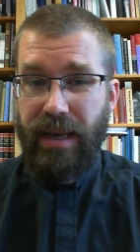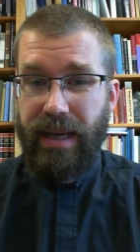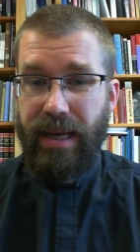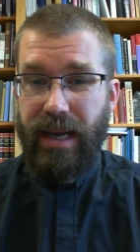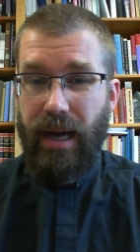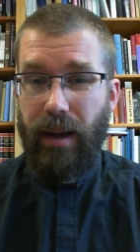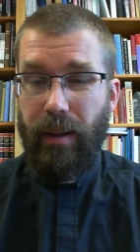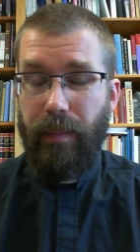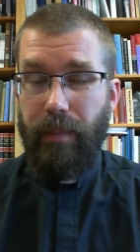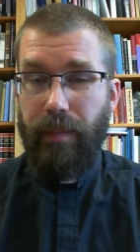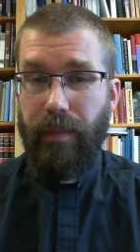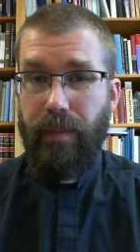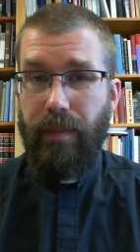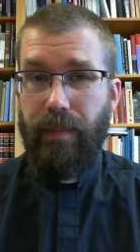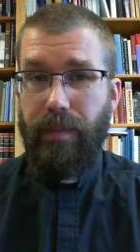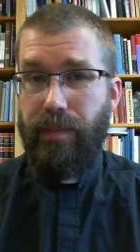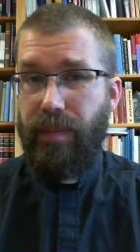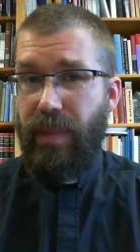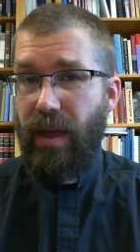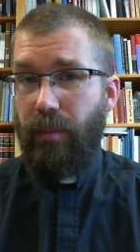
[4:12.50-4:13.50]
um,
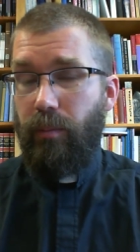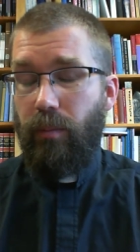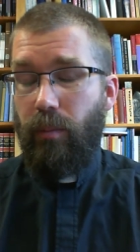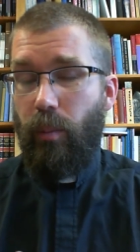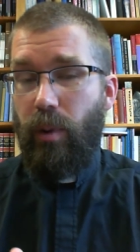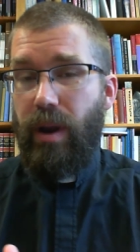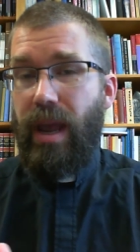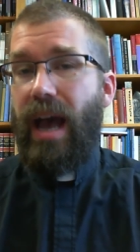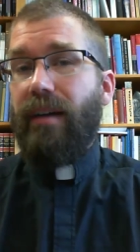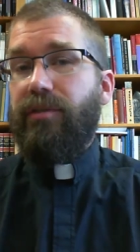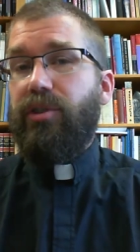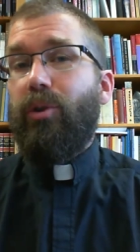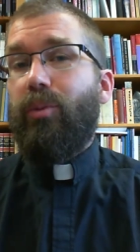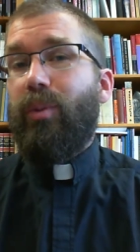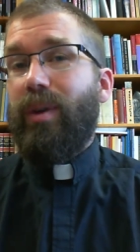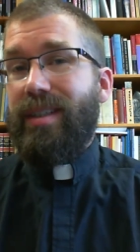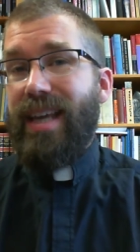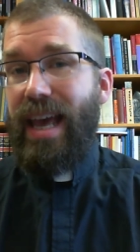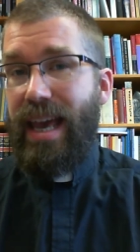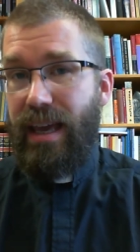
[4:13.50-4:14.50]
then we have to
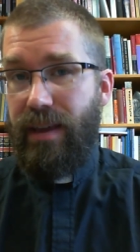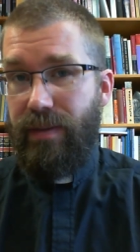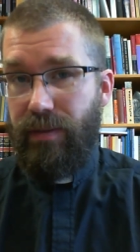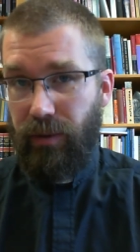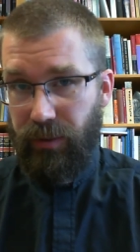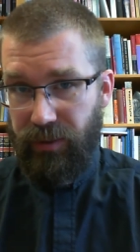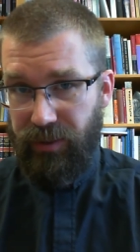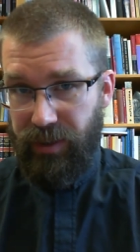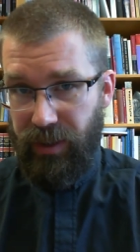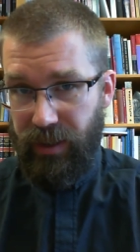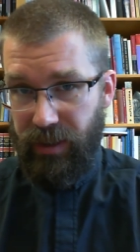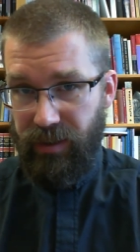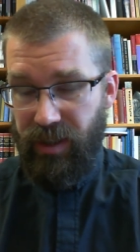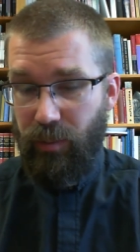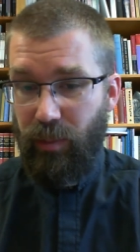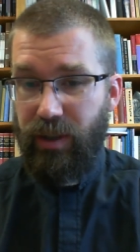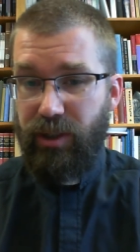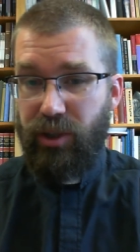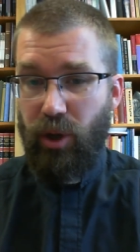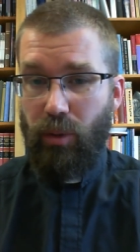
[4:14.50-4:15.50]
retain their sins. Then
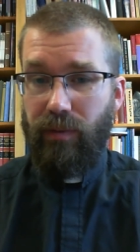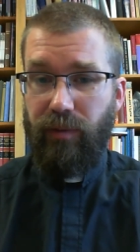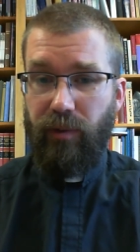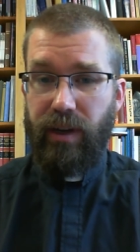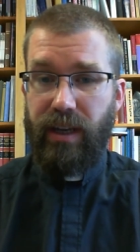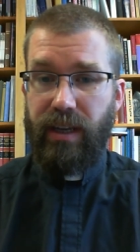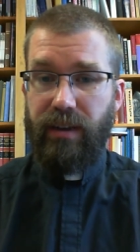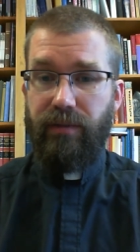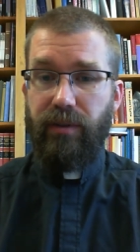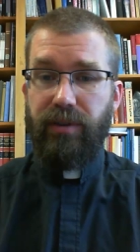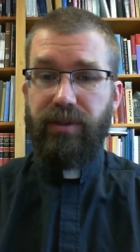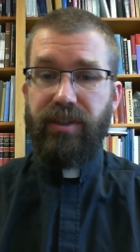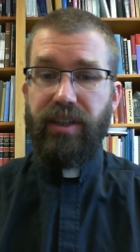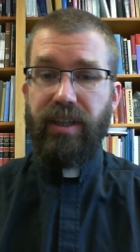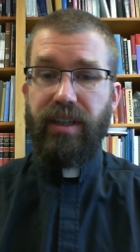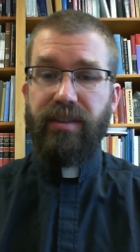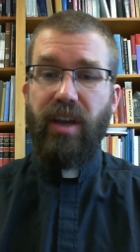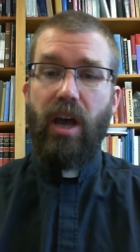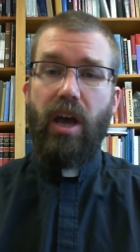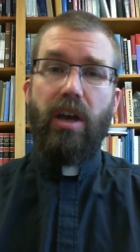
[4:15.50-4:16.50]
we don't forgive their
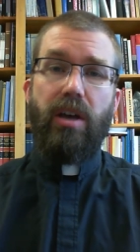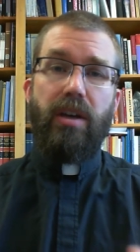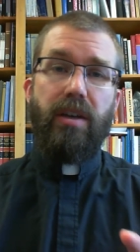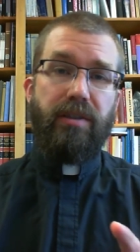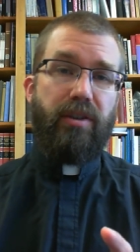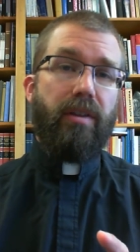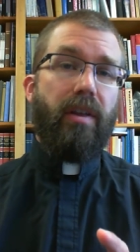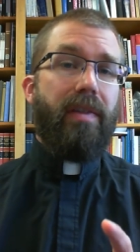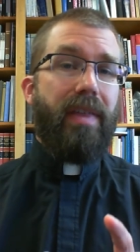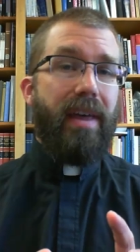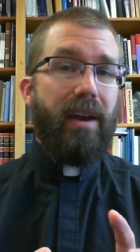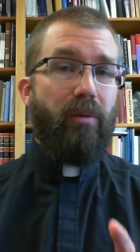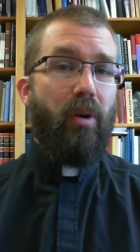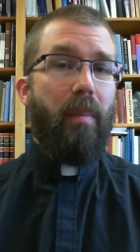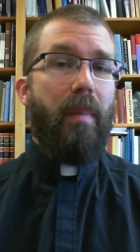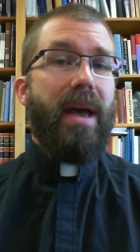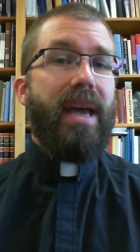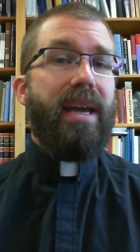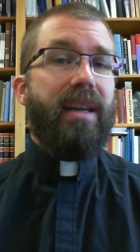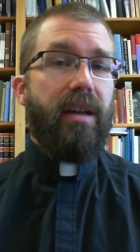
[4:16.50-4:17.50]
sins so that they
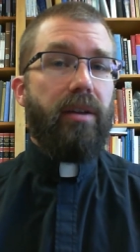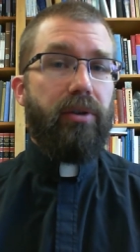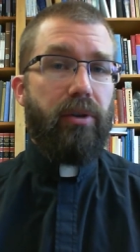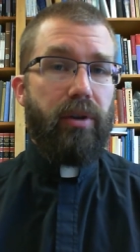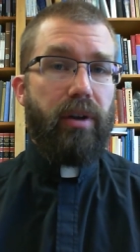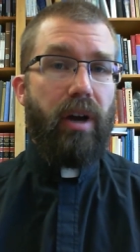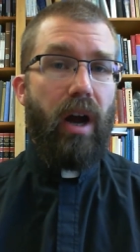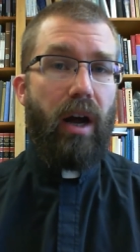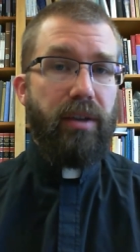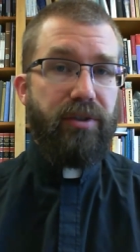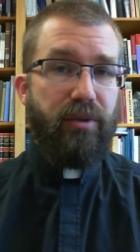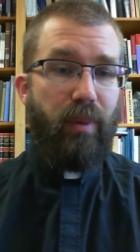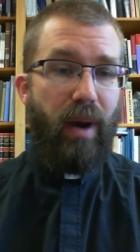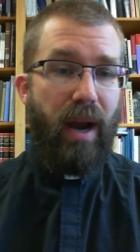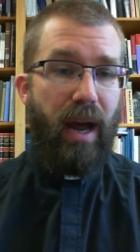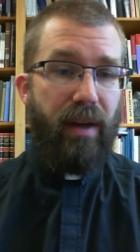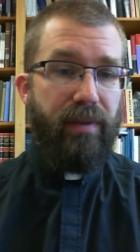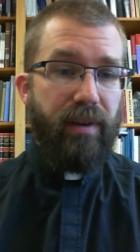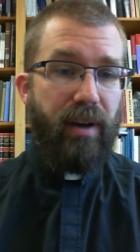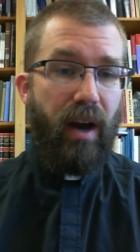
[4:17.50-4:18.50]
remain under God's
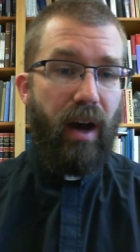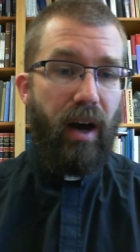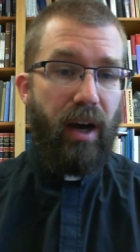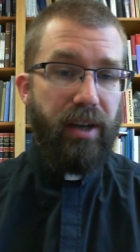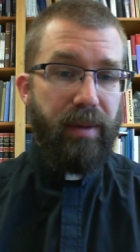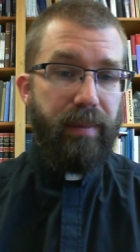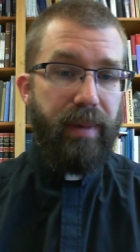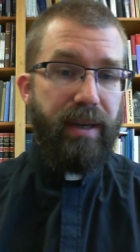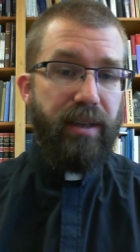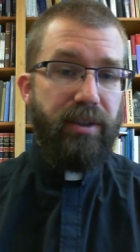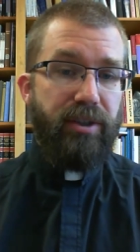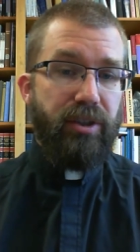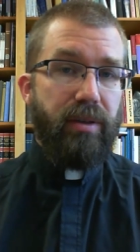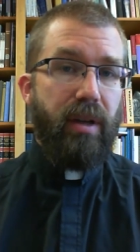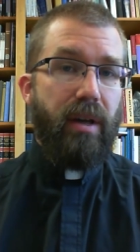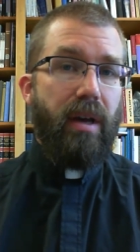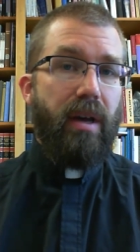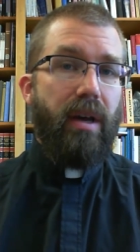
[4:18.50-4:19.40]
wrath and condemnation